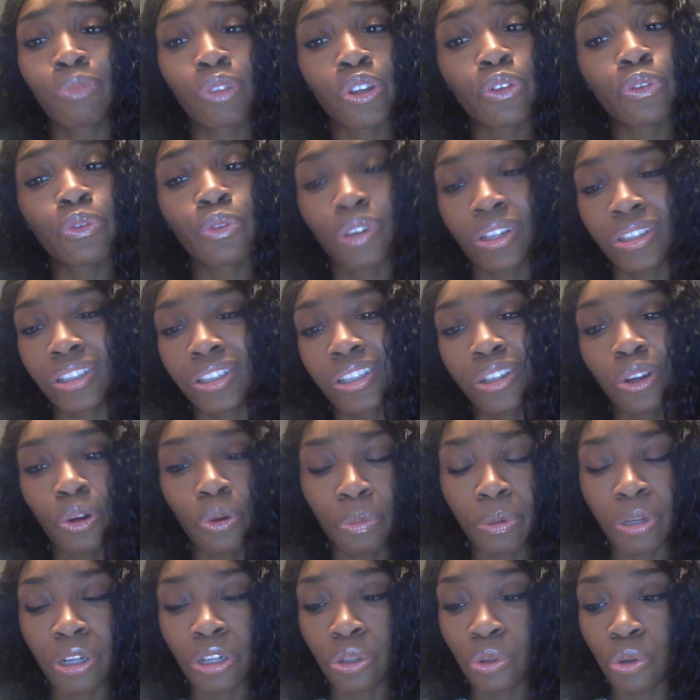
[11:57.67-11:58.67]
force her to
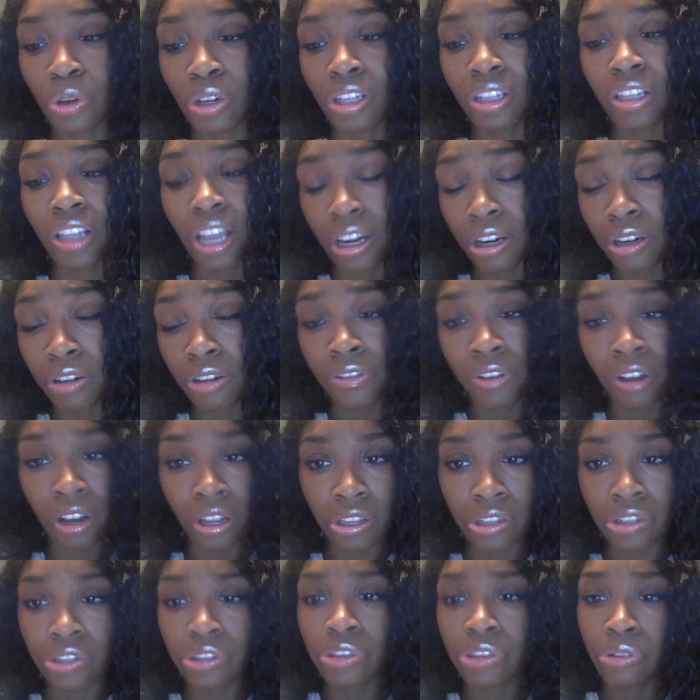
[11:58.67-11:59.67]
open a door to let her
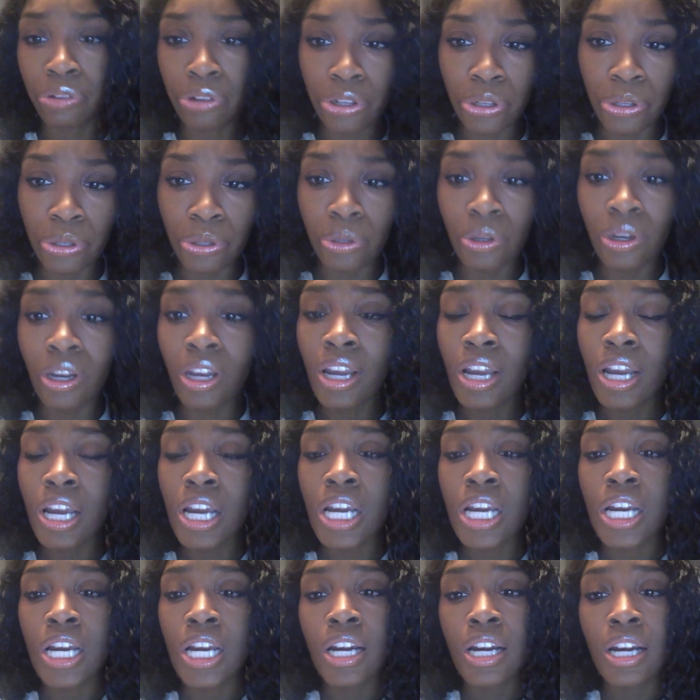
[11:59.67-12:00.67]
father through.
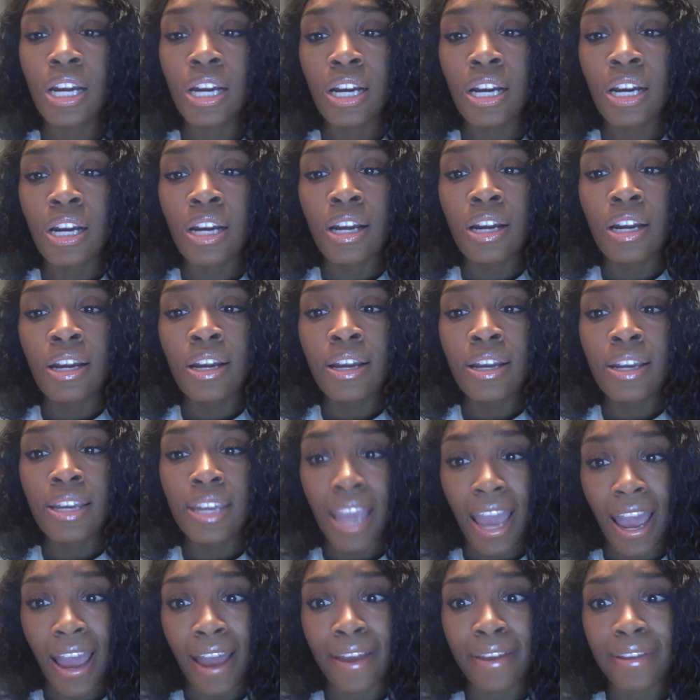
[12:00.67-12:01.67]

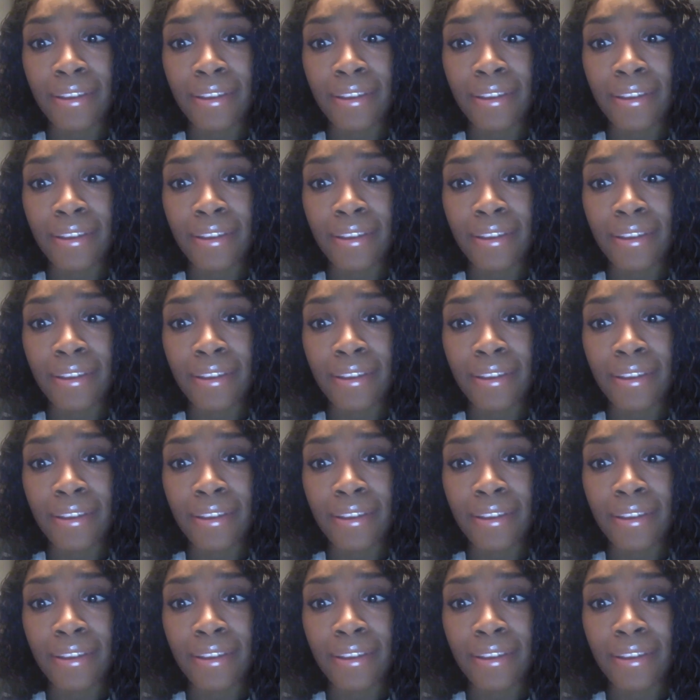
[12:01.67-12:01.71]
Yeah,